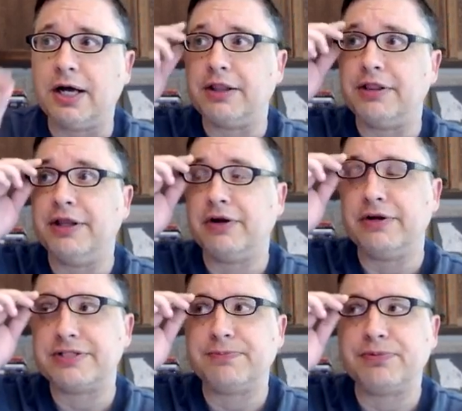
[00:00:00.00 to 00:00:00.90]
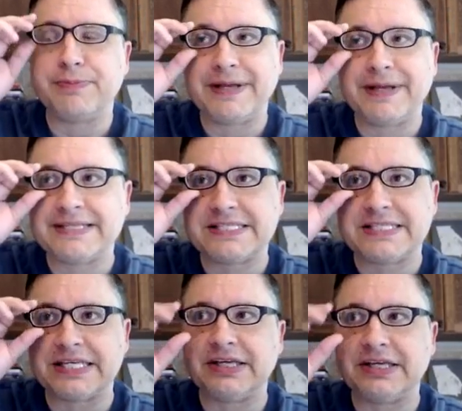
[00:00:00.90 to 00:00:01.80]
There is a
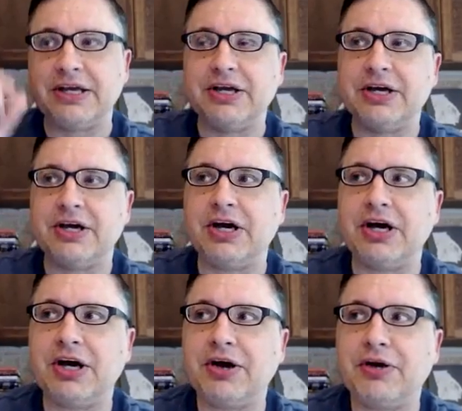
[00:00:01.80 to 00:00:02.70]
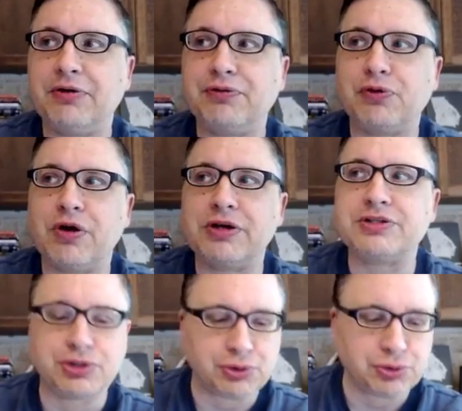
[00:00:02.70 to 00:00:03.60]
propensity for
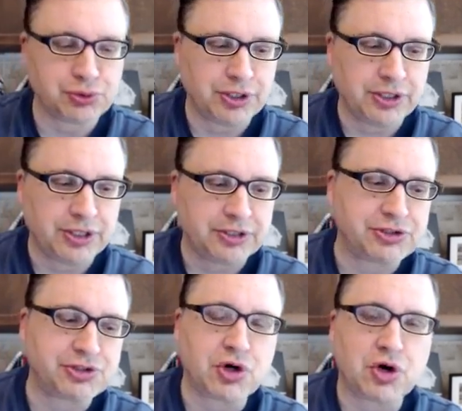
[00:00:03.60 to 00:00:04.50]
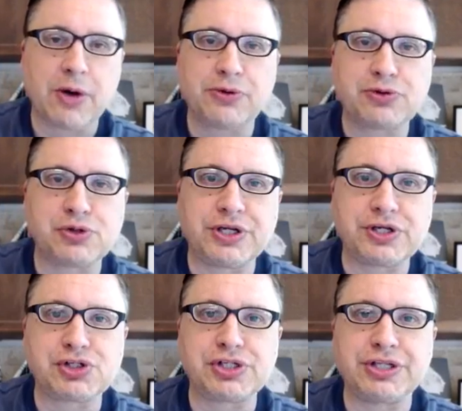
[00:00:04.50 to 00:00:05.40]
us to start out with
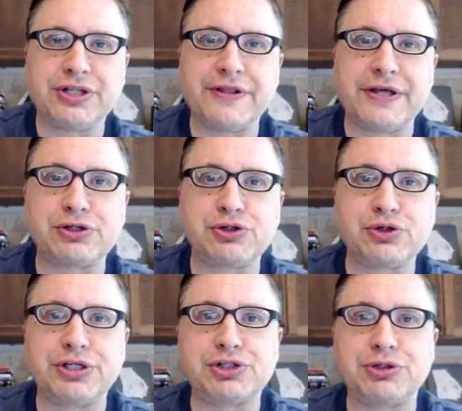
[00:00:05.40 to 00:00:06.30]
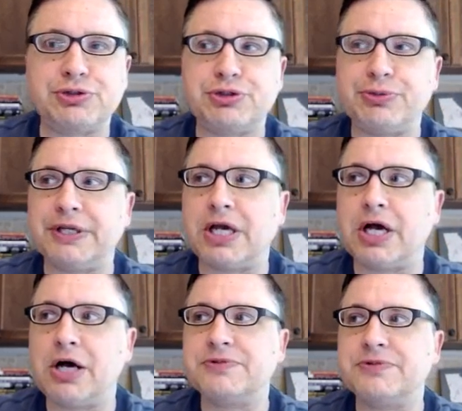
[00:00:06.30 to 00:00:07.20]
tradition and then that tradition to
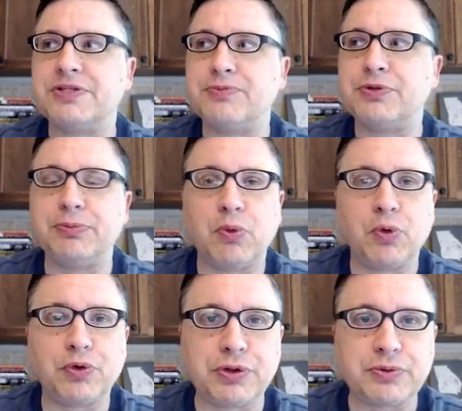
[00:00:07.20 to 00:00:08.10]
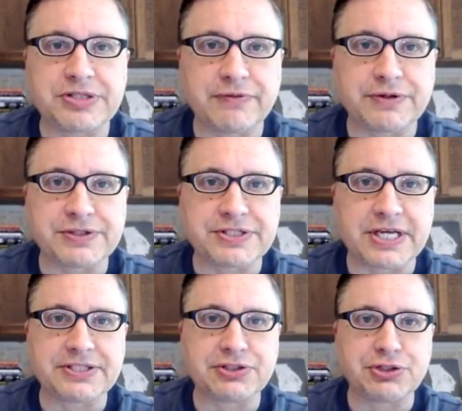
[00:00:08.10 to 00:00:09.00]
become something more than it was ever
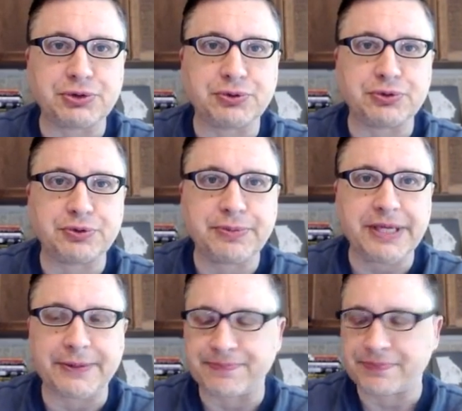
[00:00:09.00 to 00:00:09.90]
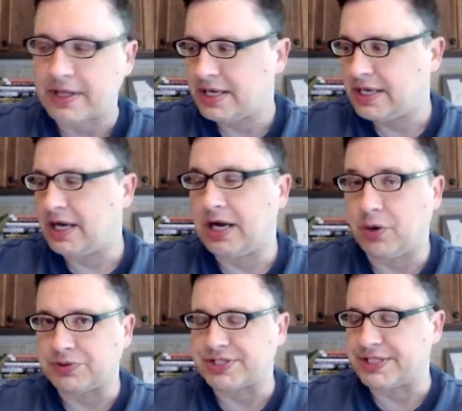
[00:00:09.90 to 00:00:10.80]
designed to be.
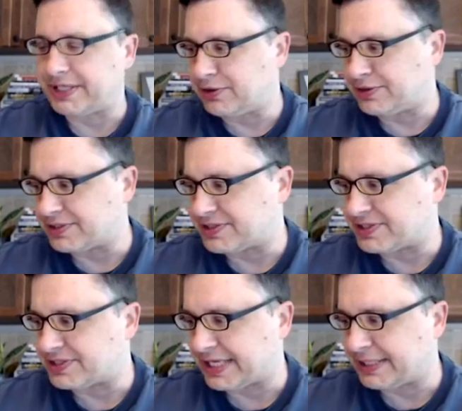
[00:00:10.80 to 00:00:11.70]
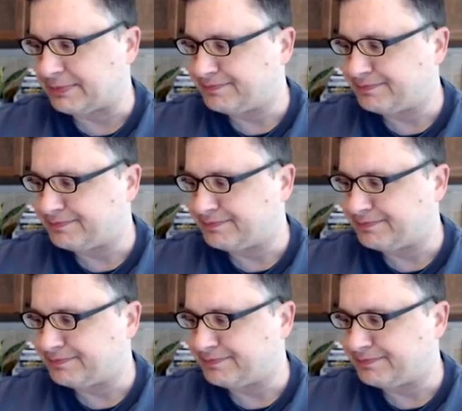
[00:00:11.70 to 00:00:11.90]
We'll see that here in just a second.